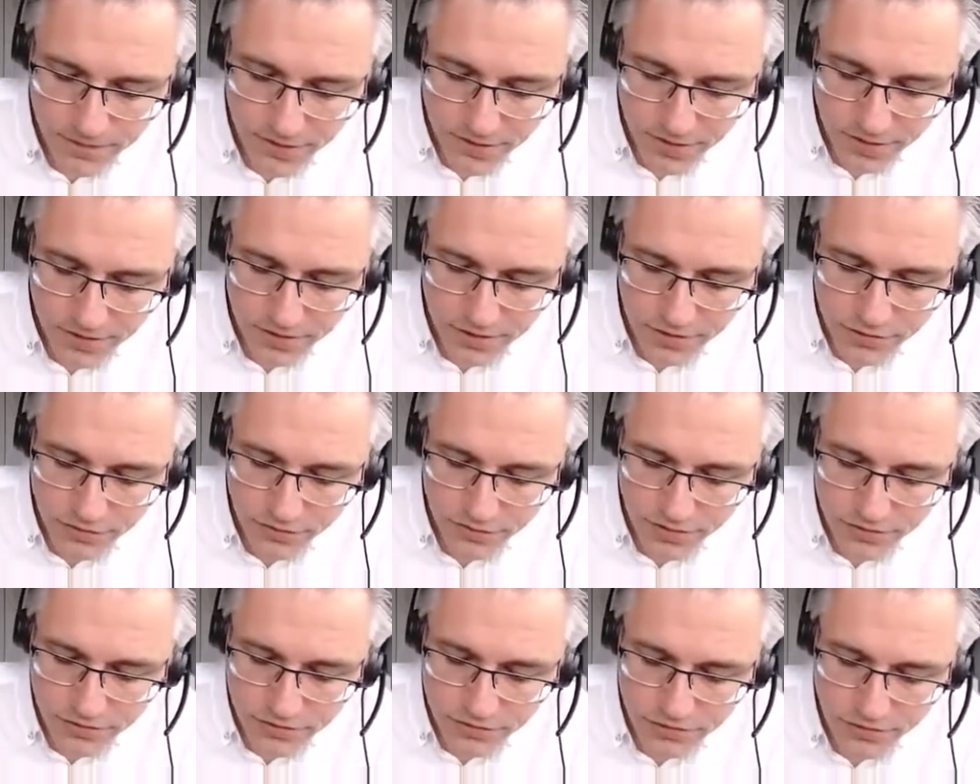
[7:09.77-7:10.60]
that you
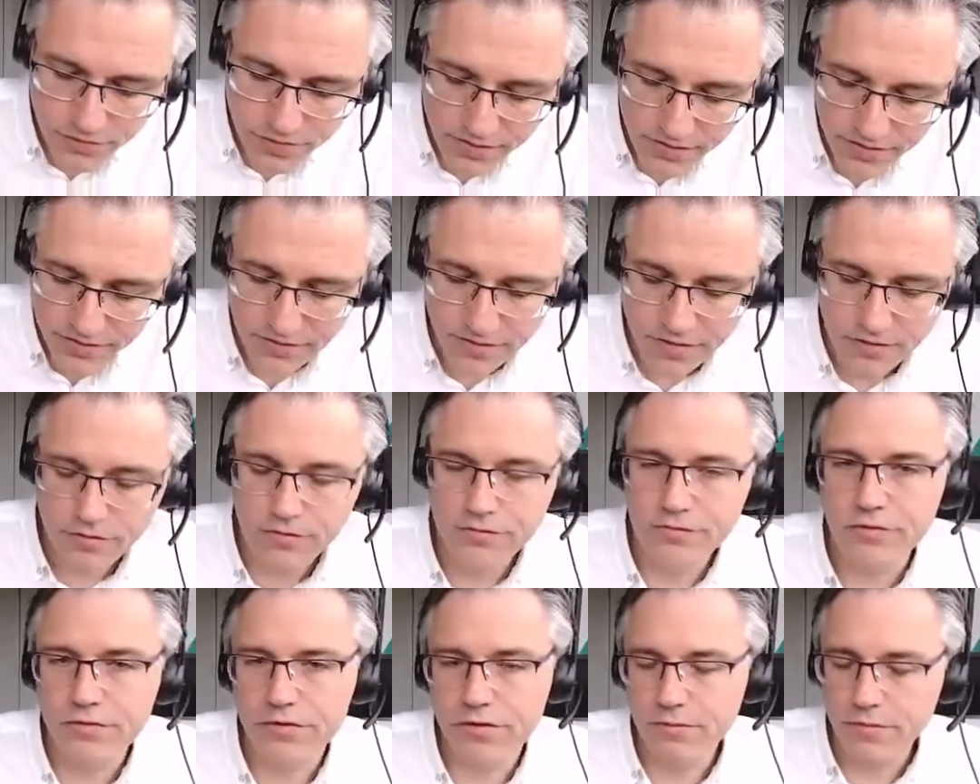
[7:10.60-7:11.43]
can trust the
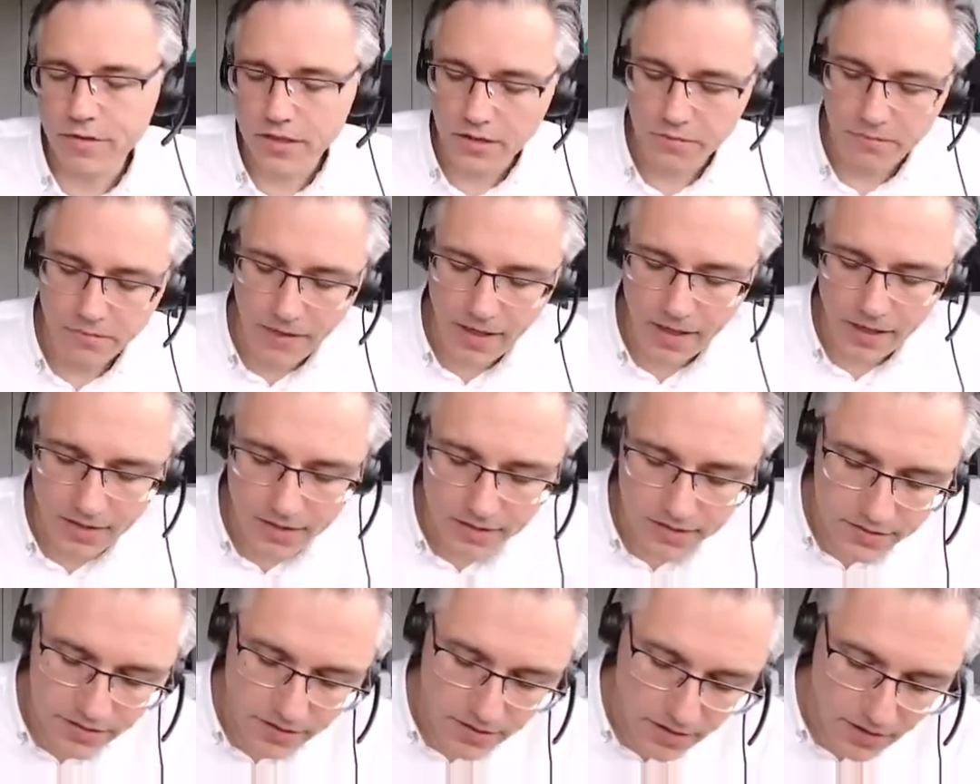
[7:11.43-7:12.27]
law to be
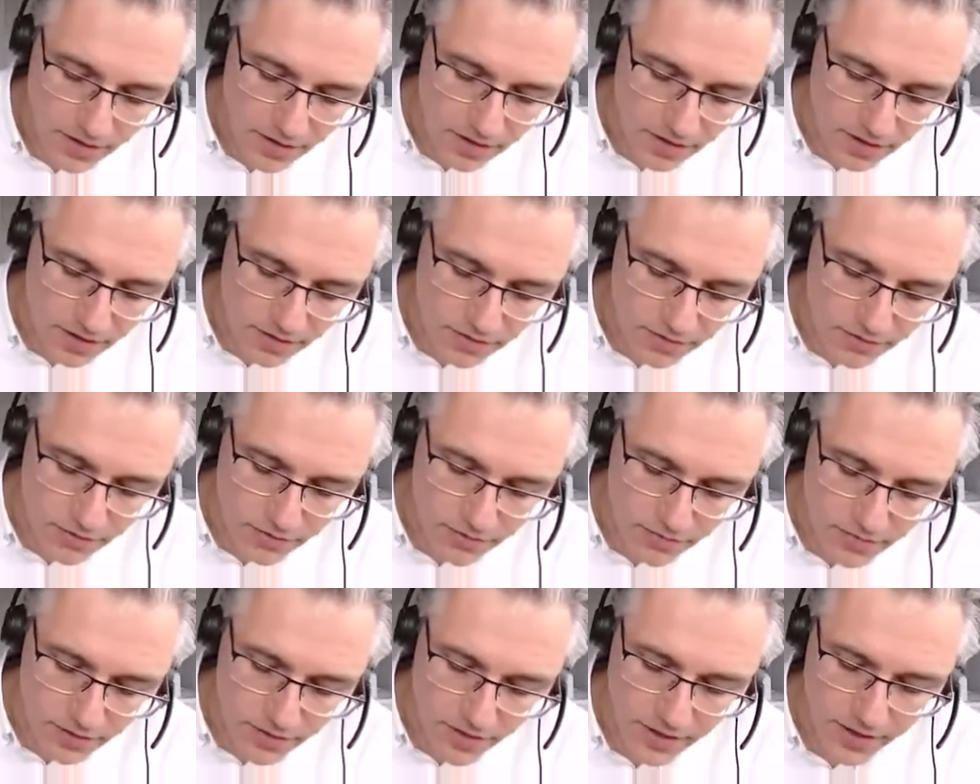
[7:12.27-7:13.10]
obeyed and to
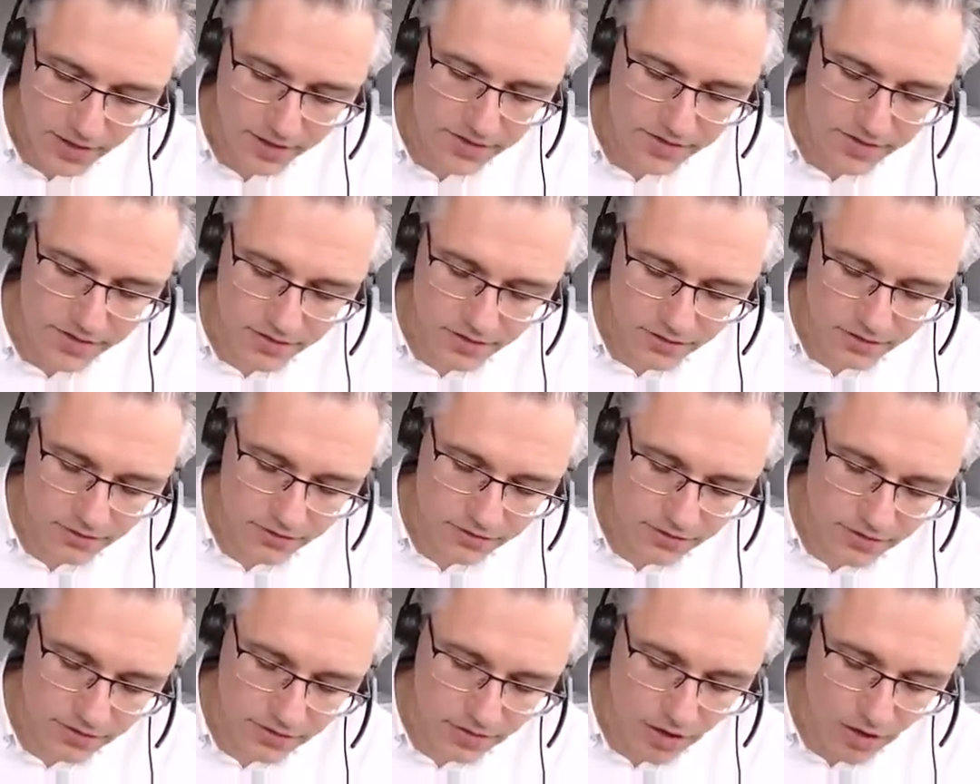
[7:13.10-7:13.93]
be
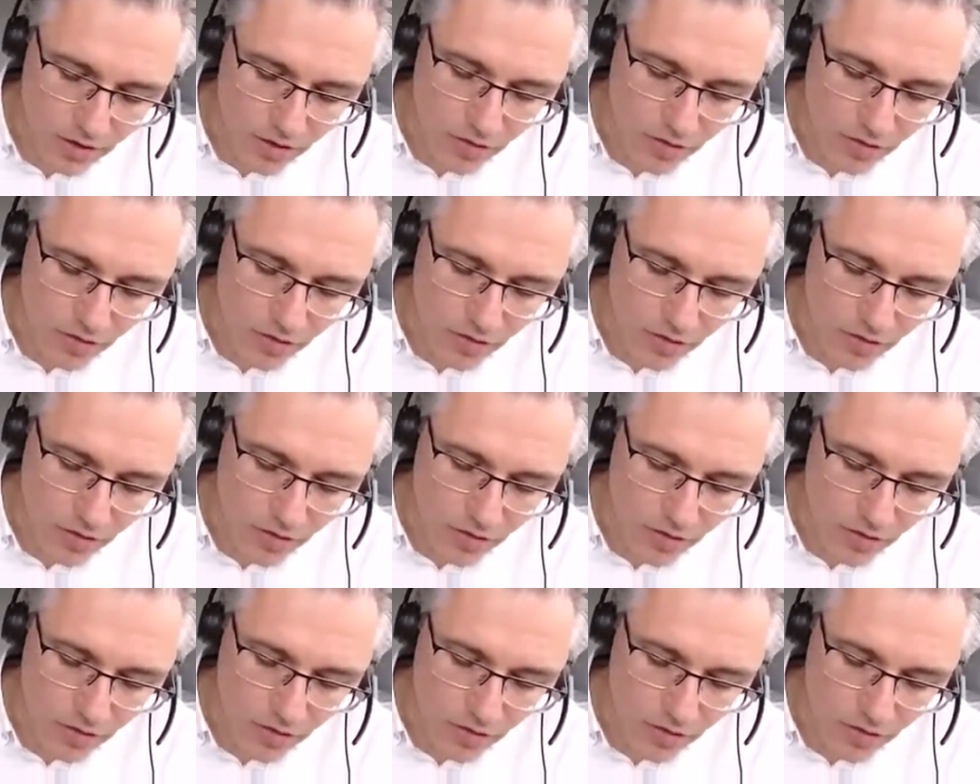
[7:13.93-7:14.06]
executed,